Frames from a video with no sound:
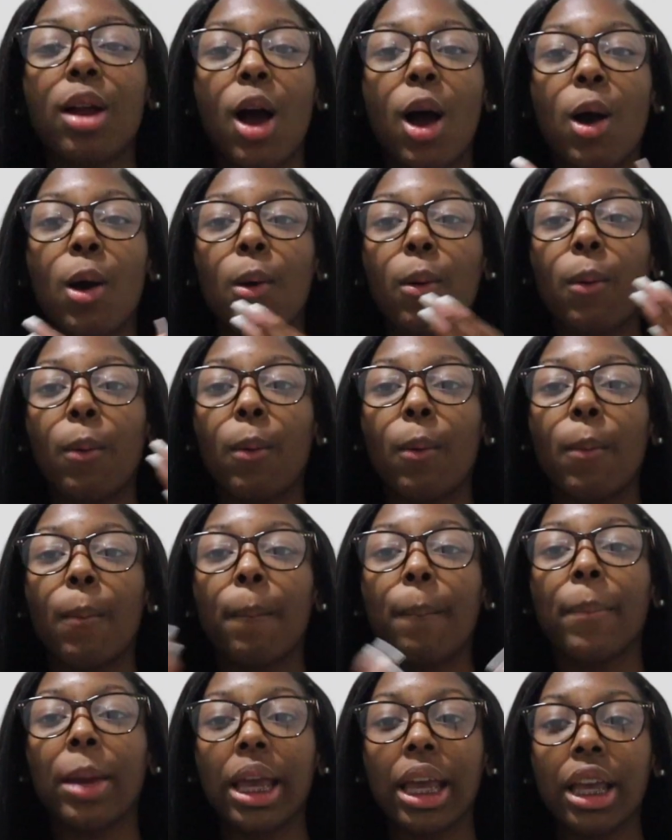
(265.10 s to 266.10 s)
know
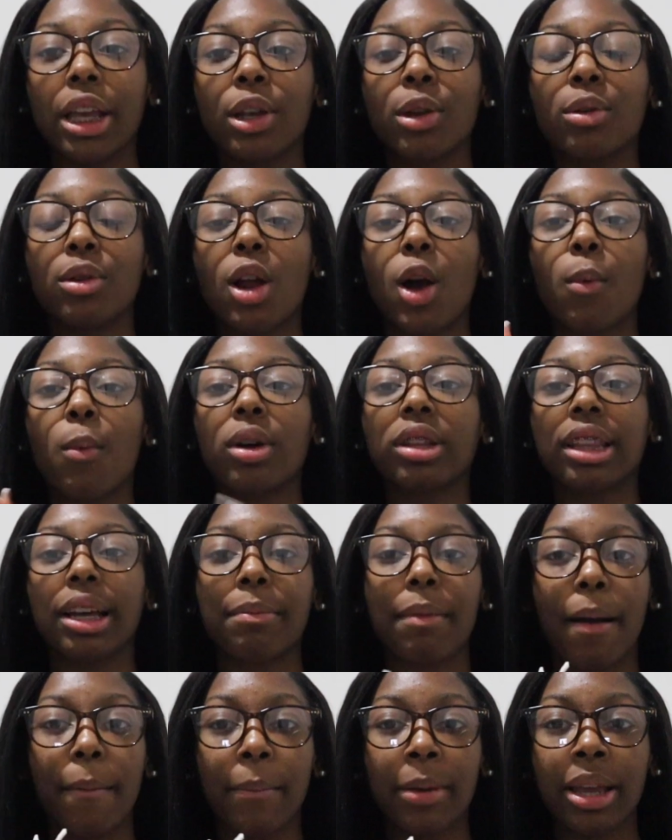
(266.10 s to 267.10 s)
me, you know one thing
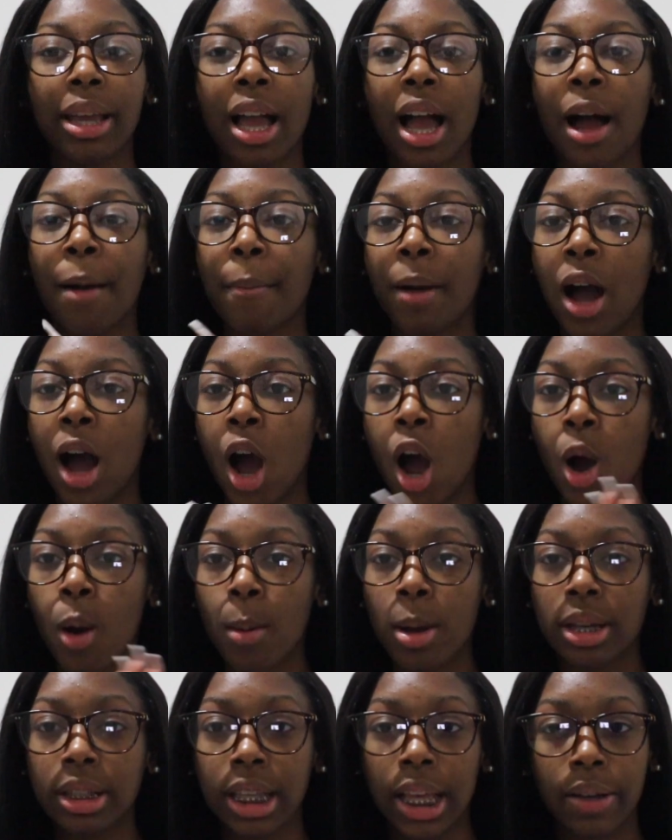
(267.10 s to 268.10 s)
about me, I'ma
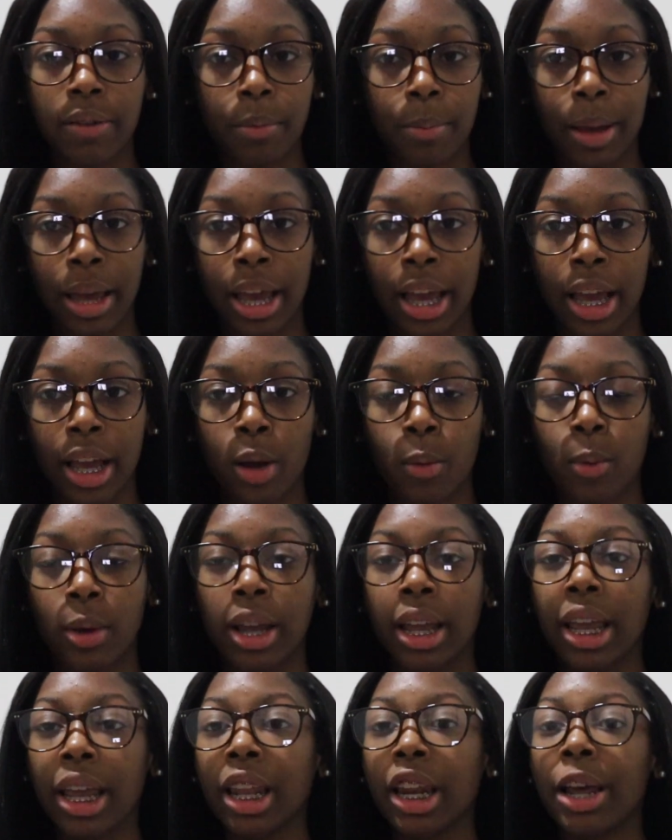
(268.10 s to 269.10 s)
always have a bag.
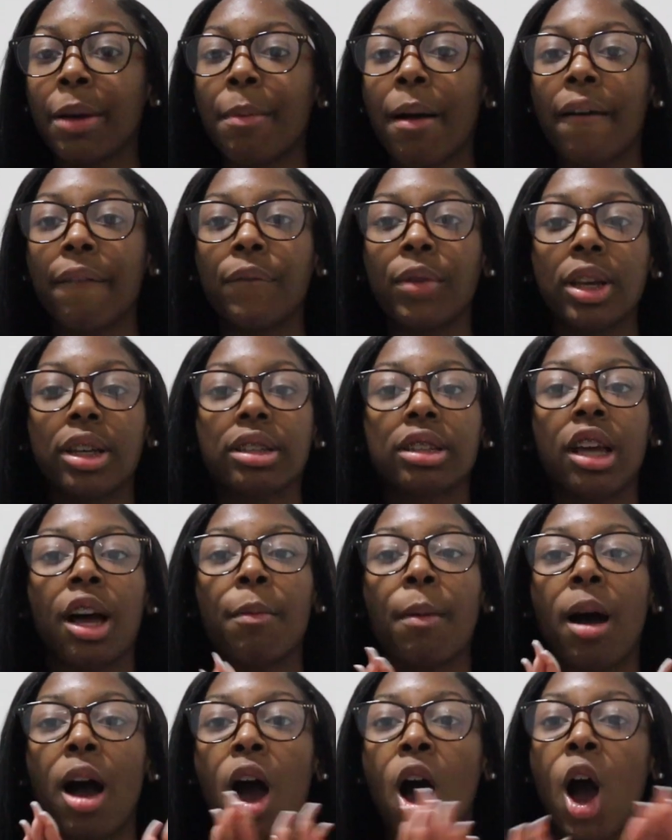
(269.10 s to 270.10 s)
With any of my fits,
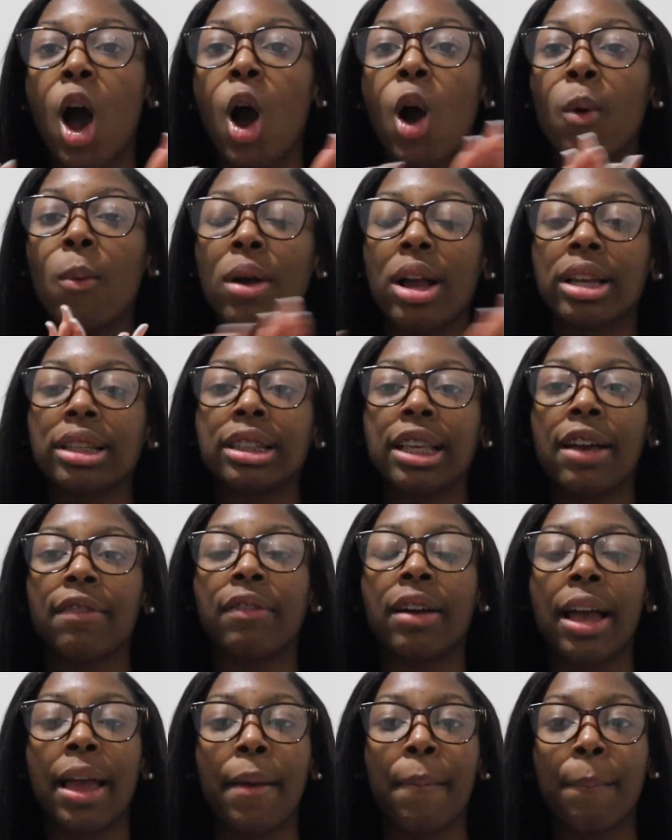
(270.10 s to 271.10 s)
I'ma always
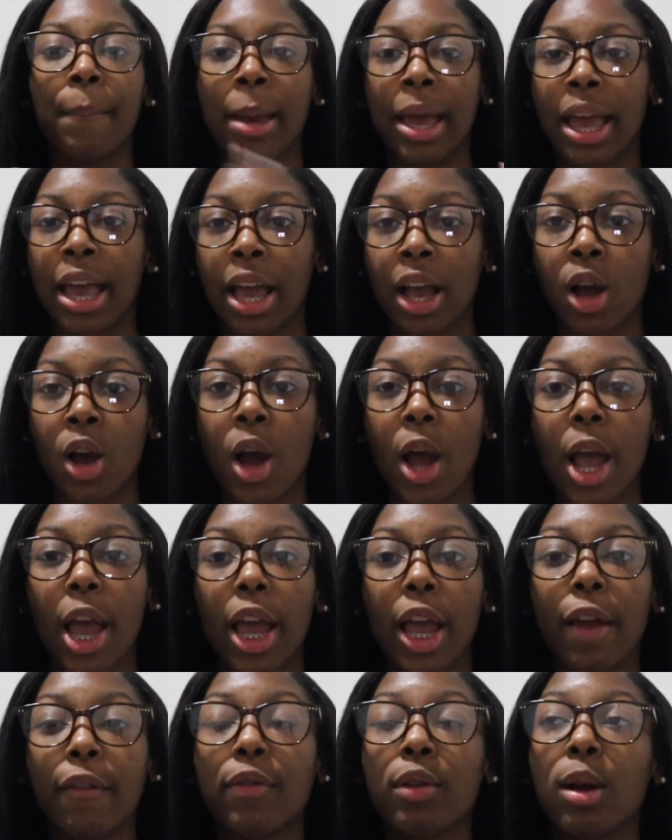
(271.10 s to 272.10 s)
have a bag.
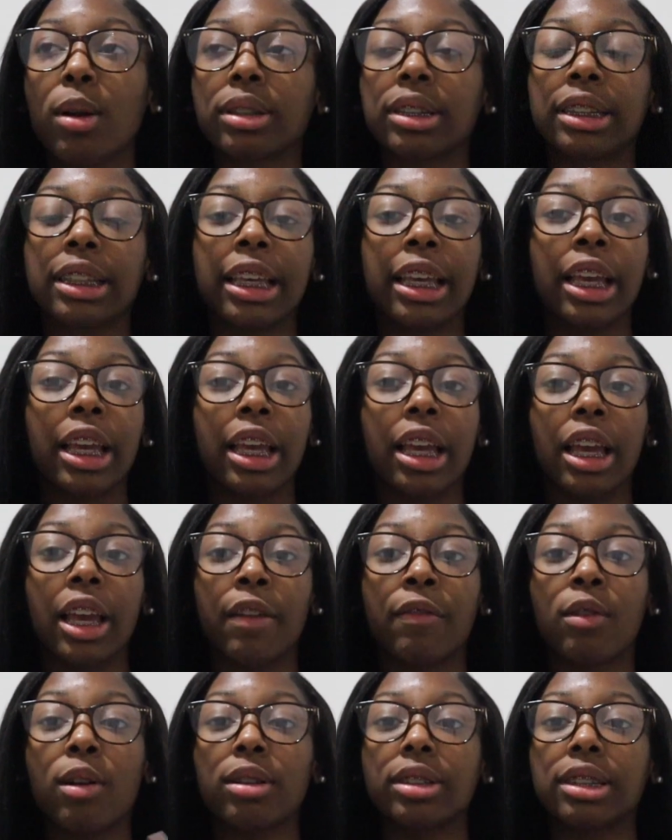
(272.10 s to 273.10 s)
If you don't see it,
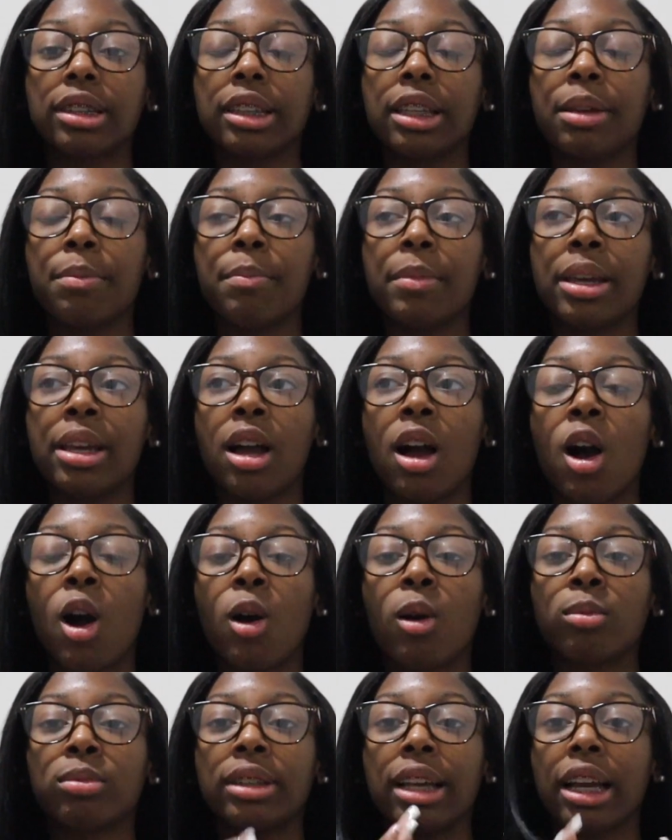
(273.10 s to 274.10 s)
if you don't see me
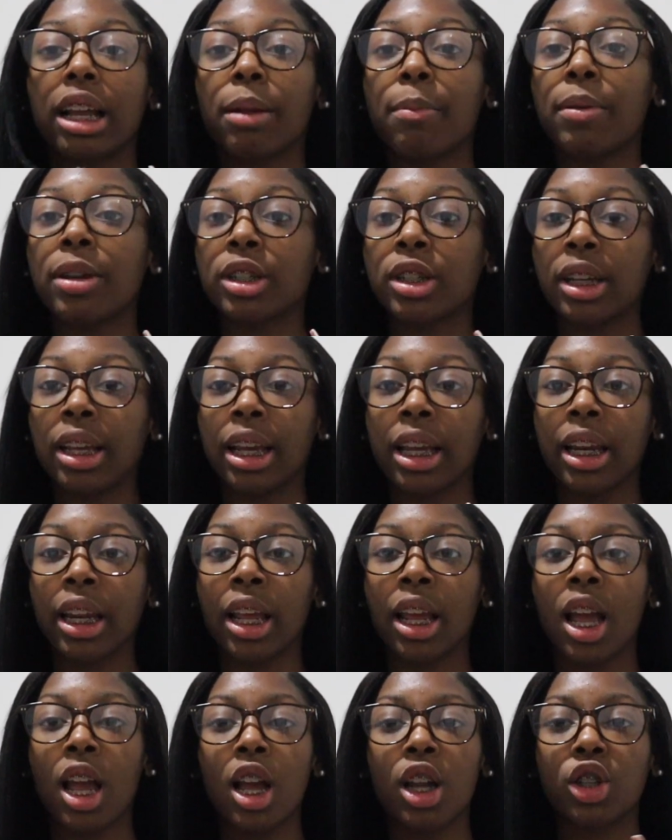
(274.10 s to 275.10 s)
taking a picture in
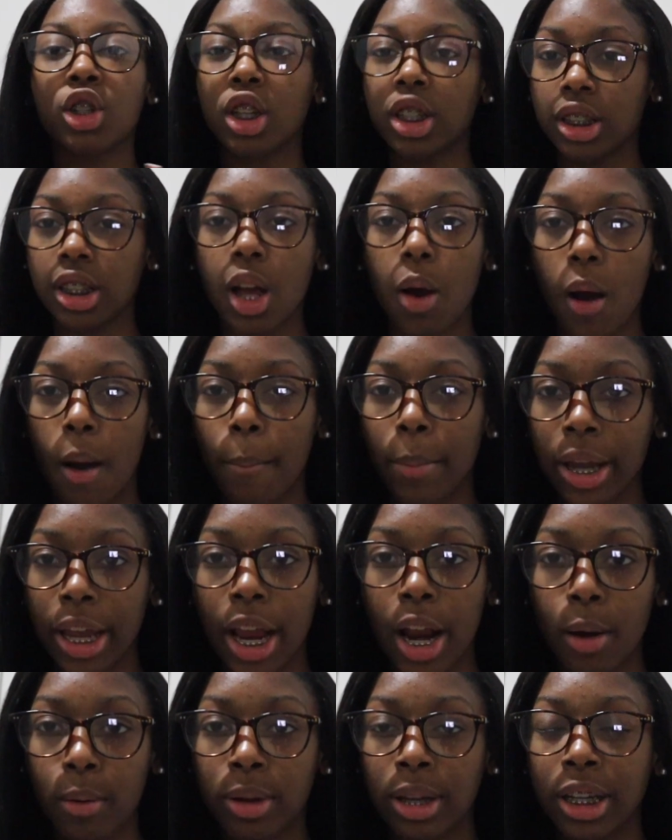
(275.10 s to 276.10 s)
it, just know I'ma
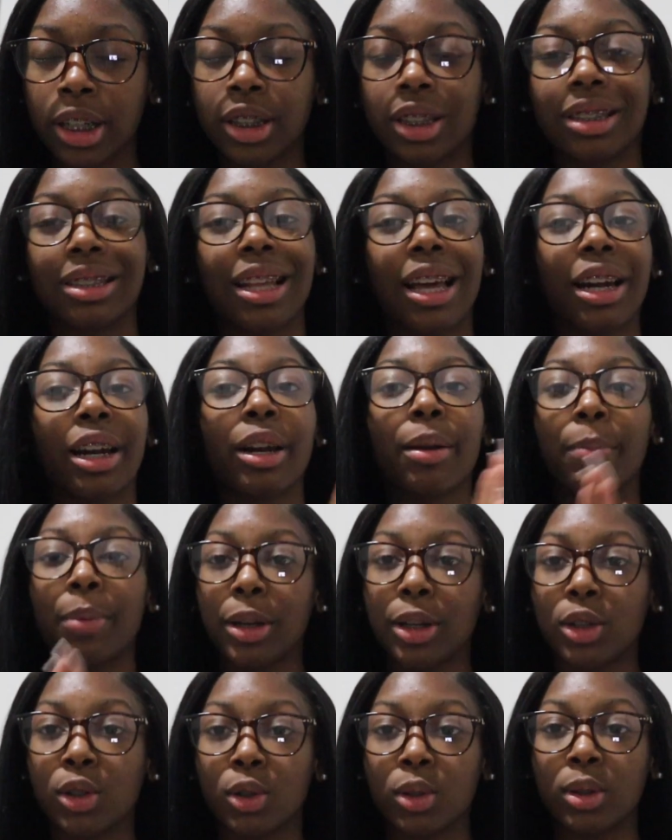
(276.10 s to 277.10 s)
carry it. It's just not in the
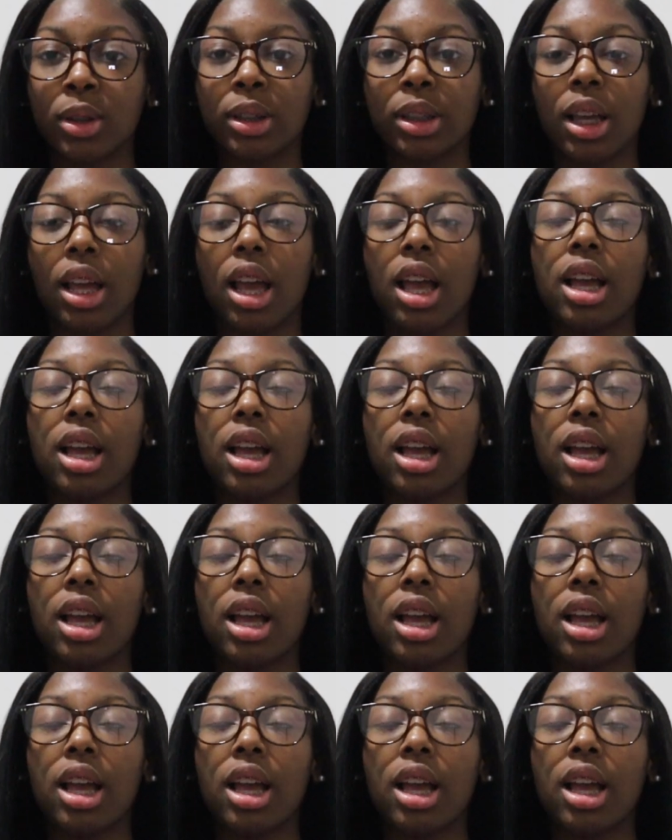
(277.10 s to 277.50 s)
pictures.